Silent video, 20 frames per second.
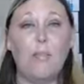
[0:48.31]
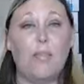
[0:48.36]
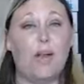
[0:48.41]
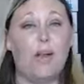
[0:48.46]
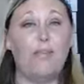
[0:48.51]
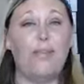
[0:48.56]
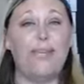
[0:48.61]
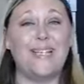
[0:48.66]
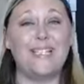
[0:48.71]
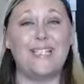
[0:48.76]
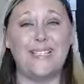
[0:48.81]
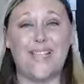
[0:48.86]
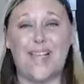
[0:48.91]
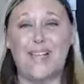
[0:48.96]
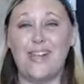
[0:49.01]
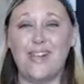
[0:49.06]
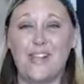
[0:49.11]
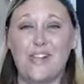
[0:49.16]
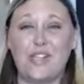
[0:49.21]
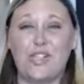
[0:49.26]
But I'm
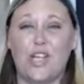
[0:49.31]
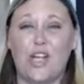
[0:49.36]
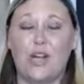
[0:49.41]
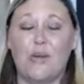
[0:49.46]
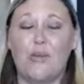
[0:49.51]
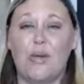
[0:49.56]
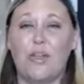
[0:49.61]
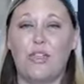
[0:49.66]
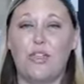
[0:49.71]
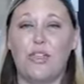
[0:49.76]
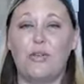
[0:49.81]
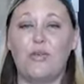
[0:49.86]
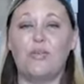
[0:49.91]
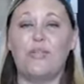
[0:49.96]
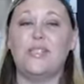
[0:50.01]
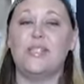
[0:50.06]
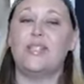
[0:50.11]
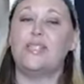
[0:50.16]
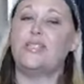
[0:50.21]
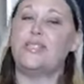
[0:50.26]
excited to share with
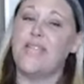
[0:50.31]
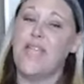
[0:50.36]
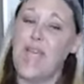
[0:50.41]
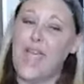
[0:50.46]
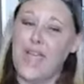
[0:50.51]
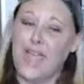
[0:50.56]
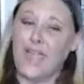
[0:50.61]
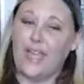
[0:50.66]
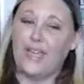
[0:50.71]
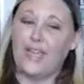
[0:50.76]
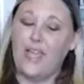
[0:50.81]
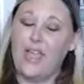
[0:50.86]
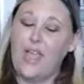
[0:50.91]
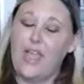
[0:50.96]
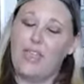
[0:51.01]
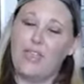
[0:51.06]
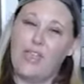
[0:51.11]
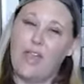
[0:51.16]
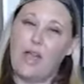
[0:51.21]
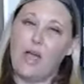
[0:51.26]
you today
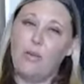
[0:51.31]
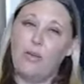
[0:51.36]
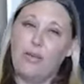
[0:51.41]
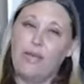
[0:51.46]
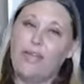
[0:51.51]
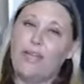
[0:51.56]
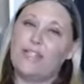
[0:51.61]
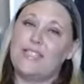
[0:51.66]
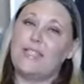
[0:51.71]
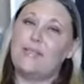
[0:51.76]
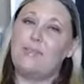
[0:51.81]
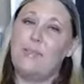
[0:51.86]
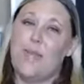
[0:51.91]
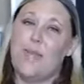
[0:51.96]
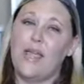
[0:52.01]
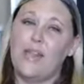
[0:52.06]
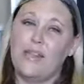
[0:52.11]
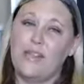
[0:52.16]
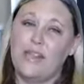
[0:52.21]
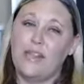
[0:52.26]
that I'll be
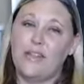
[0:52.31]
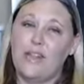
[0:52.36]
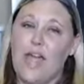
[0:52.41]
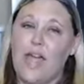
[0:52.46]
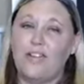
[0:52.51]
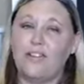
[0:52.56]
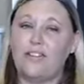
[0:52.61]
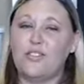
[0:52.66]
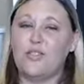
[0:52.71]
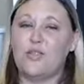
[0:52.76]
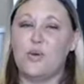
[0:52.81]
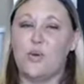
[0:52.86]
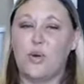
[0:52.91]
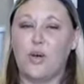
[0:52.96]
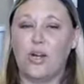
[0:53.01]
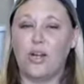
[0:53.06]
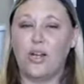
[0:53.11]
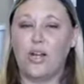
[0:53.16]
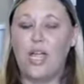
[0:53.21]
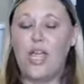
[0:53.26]
expanding that
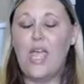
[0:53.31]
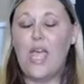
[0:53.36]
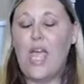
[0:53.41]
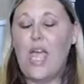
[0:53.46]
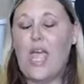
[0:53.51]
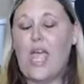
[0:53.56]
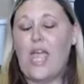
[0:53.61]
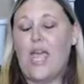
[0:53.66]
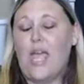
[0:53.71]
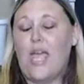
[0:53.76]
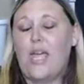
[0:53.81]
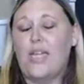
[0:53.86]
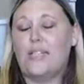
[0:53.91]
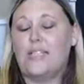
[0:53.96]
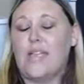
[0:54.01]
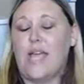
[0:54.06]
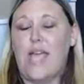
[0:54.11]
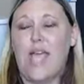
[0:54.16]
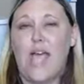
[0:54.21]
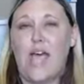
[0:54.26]
store,
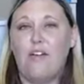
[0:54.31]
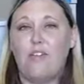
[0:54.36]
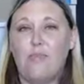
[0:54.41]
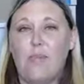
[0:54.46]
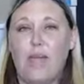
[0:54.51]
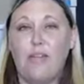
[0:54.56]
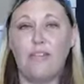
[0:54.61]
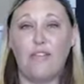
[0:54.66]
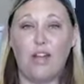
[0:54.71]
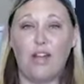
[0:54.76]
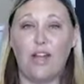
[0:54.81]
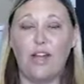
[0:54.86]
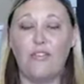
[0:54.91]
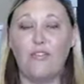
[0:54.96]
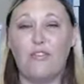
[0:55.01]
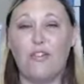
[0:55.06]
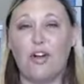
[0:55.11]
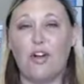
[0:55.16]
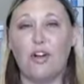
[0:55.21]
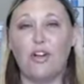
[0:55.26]
and I have my
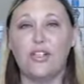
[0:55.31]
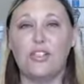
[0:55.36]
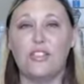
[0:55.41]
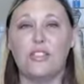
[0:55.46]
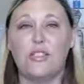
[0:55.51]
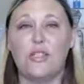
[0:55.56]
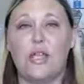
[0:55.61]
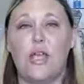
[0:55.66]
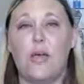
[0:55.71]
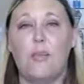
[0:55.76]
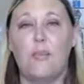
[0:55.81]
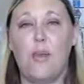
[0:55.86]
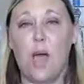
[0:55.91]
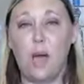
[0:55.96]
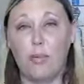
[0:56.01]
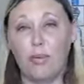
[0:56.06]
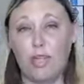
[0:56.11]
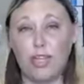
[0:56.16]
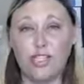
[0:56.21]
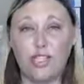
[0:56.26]
very first
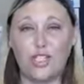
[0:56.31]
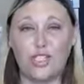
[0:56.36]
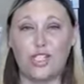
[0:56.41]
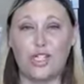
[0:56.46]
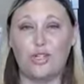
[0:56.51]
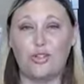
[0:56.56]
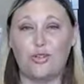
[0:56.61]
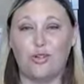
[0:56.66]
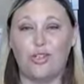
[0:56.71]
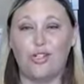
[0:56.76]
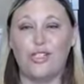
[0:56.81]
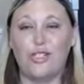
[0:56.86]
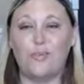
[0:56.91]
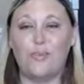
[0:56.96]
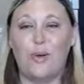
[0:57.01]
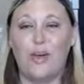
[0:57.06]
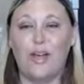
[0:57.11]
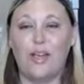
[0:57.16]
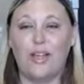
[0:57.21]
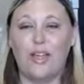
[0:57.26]
published
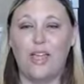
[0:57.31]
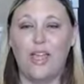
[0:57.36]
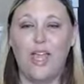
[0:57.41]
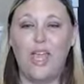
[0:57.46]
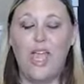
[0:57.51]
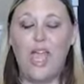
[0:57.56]
children's book,